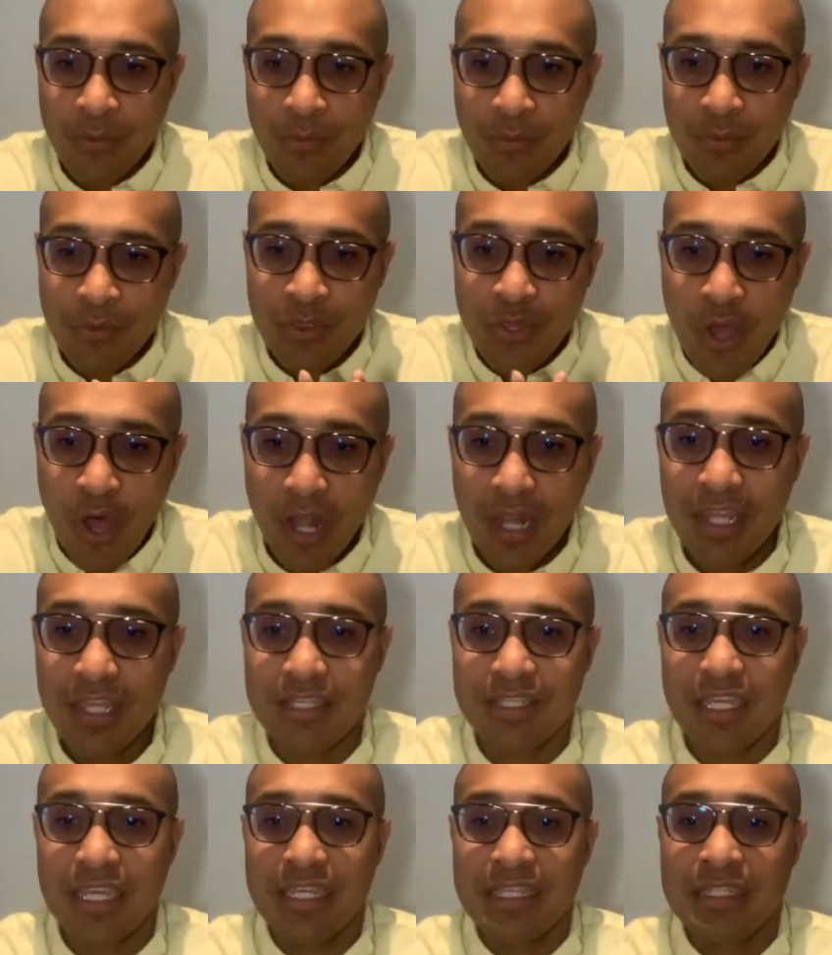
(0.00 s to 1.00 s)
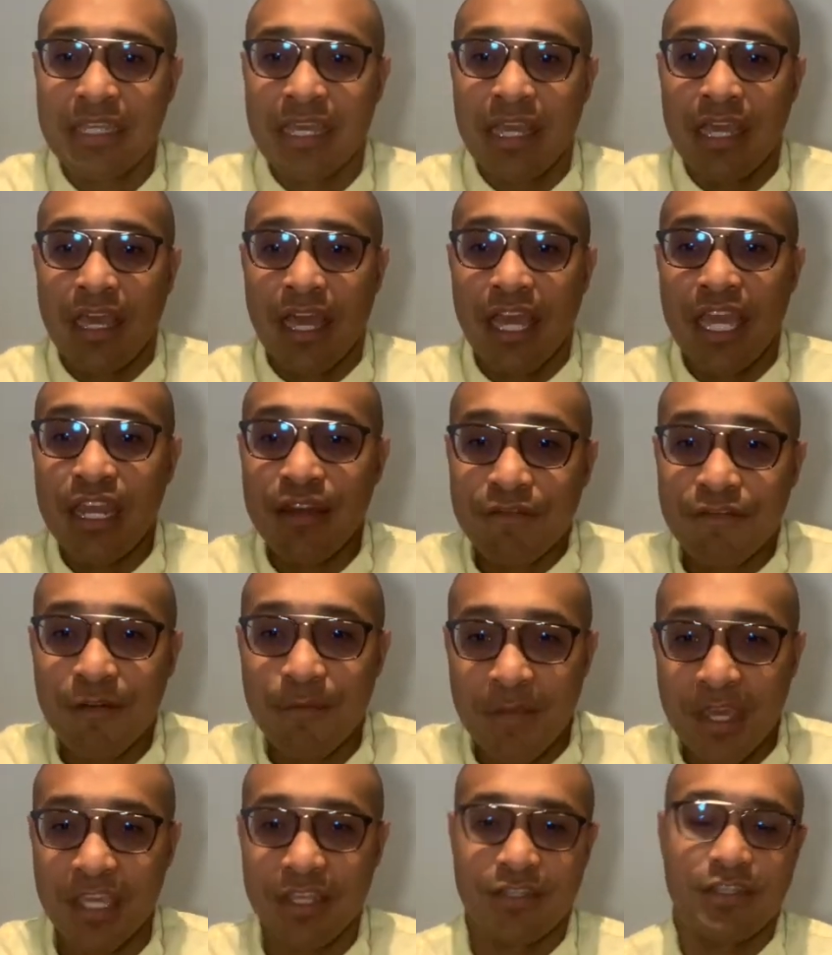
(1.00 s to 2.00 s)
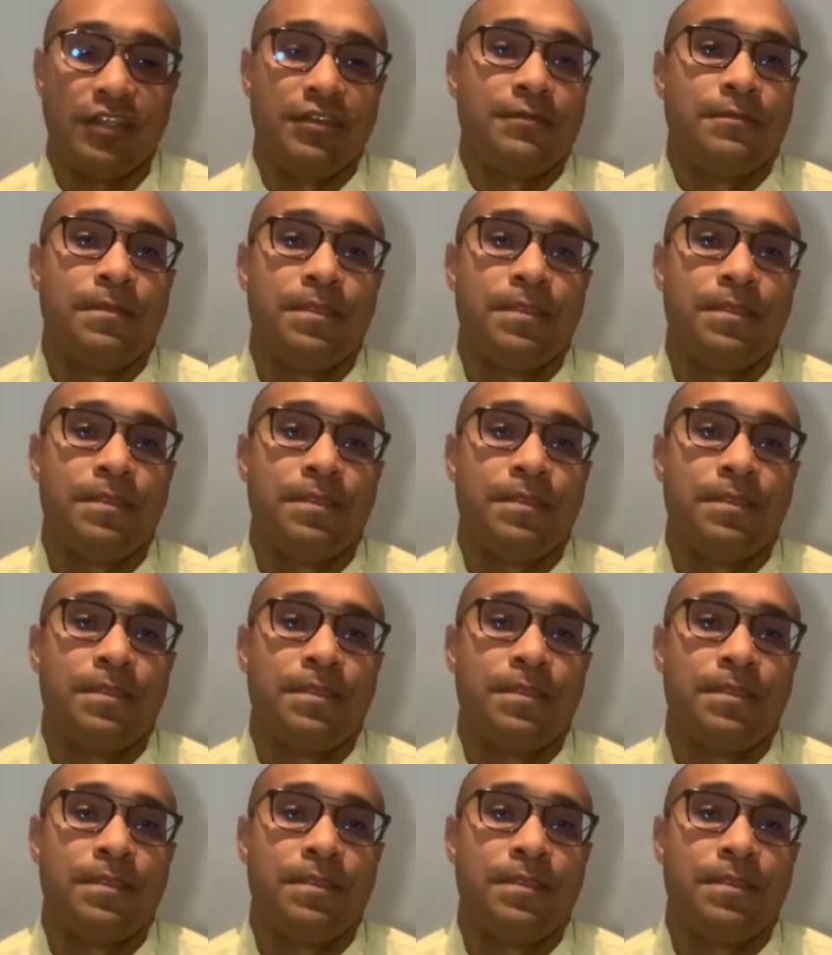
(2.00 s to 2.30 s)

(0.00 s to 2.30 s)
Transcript: Knowledge is information.